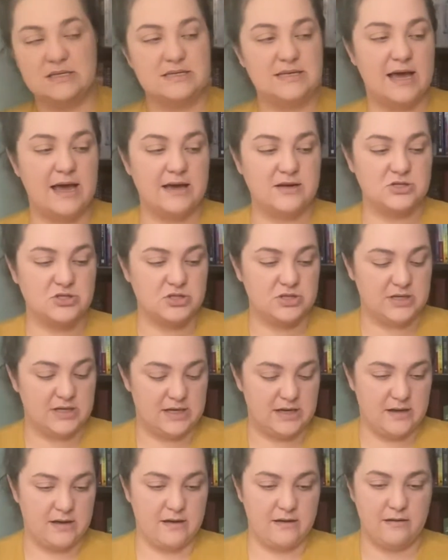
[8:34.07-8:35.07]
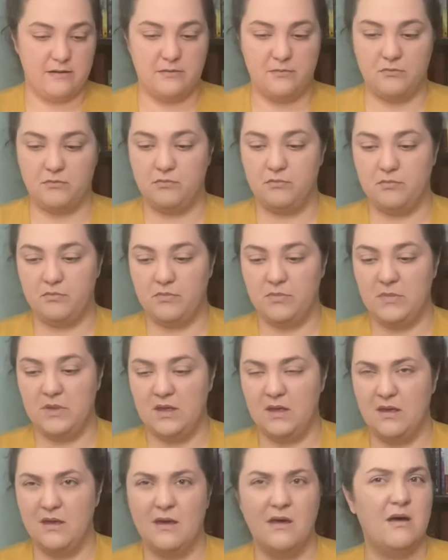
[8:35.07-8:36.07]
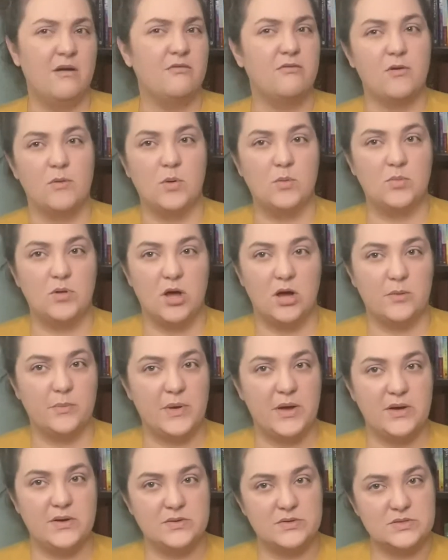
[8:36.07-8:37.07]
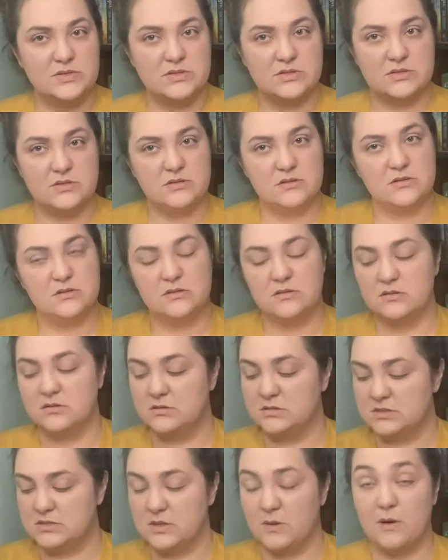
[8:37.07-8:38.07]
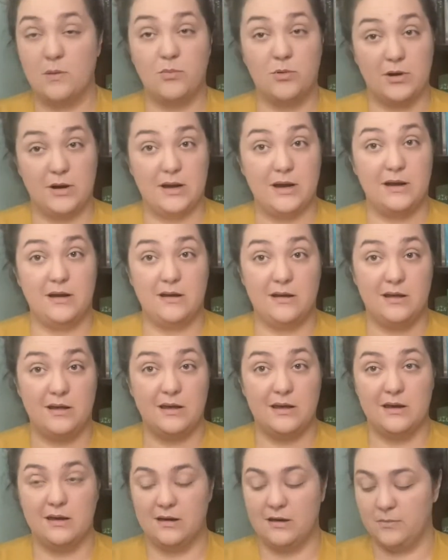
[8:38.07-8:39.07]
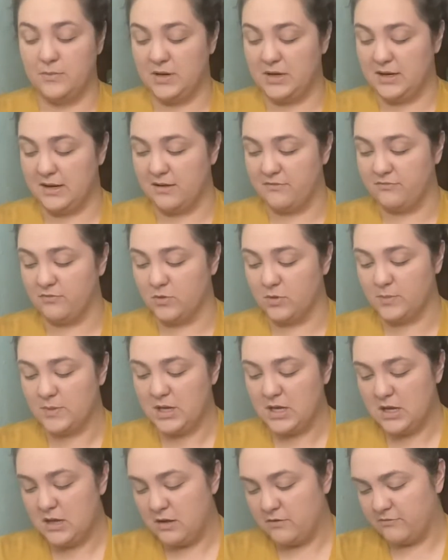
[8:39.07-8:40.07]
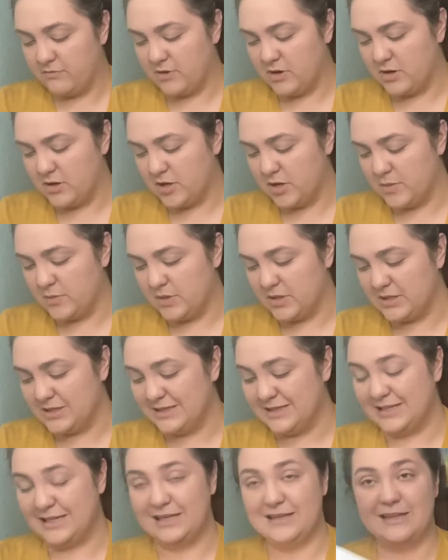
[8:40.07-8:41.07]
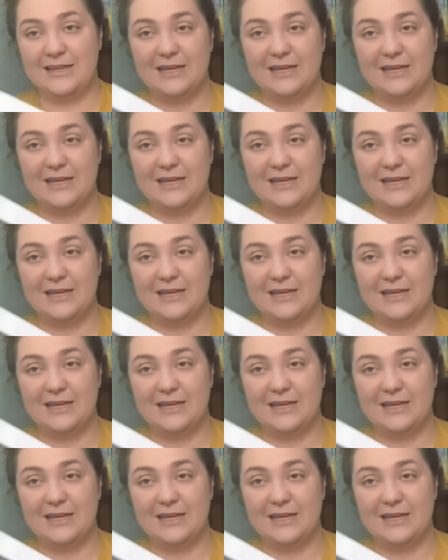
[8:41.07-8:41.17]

actually from a blog post. So I printed it in a PDF form from Lily